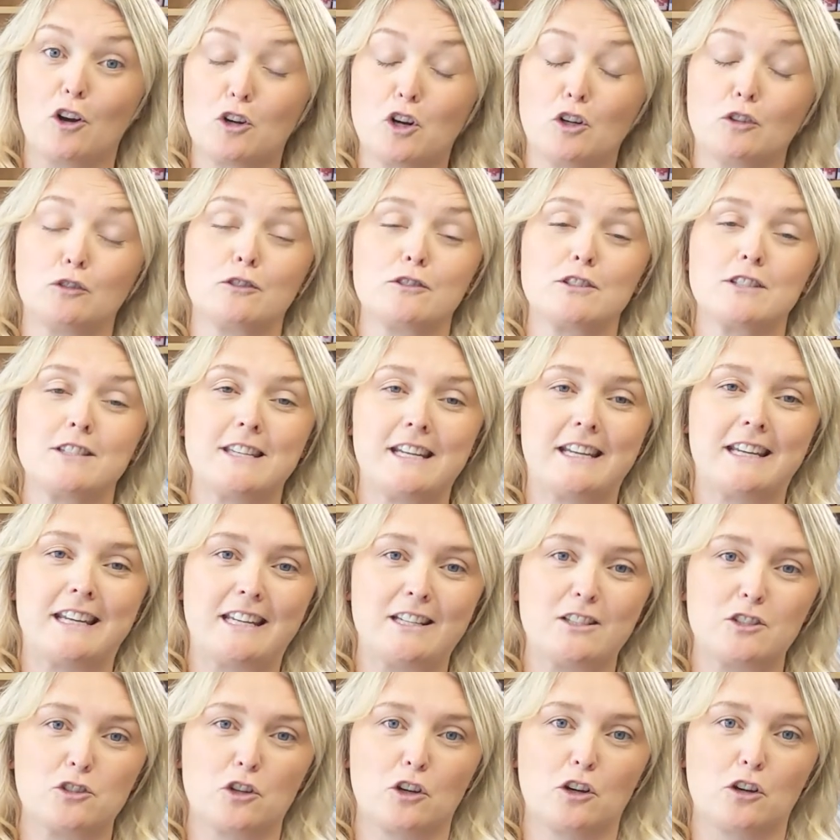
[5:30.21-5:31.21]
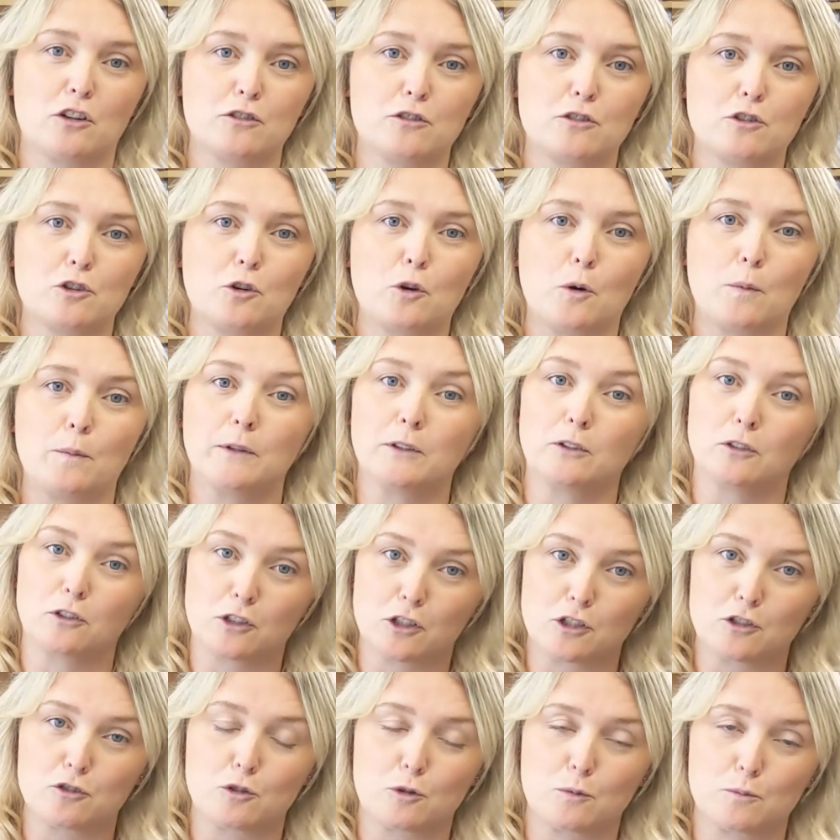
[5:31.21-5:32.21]
golden ticket tour to come and look
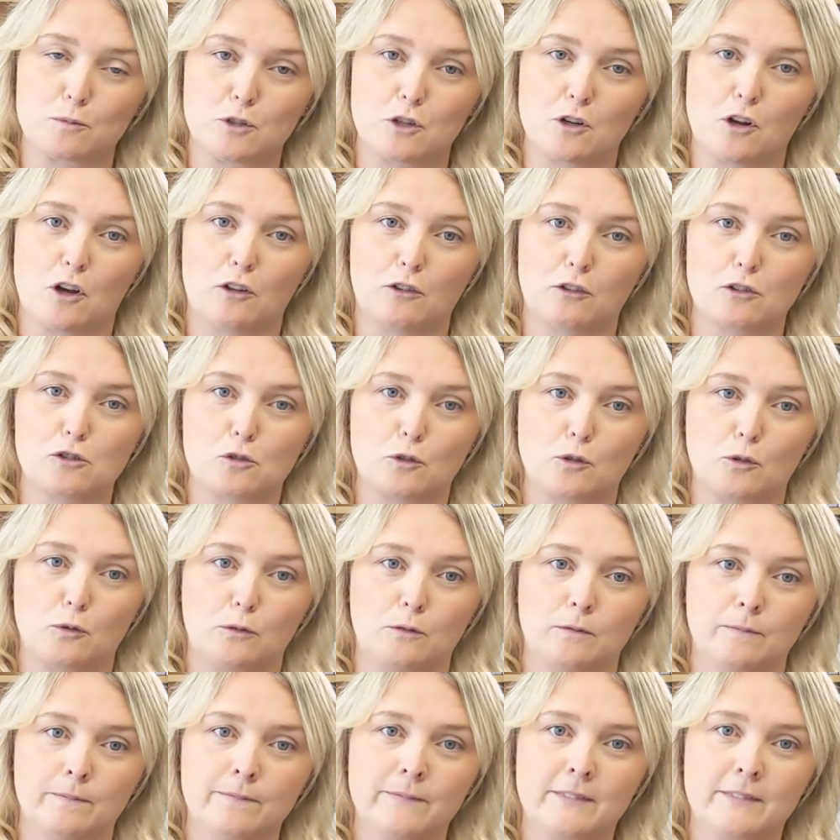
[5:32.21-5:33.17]
at Tupton Hall School.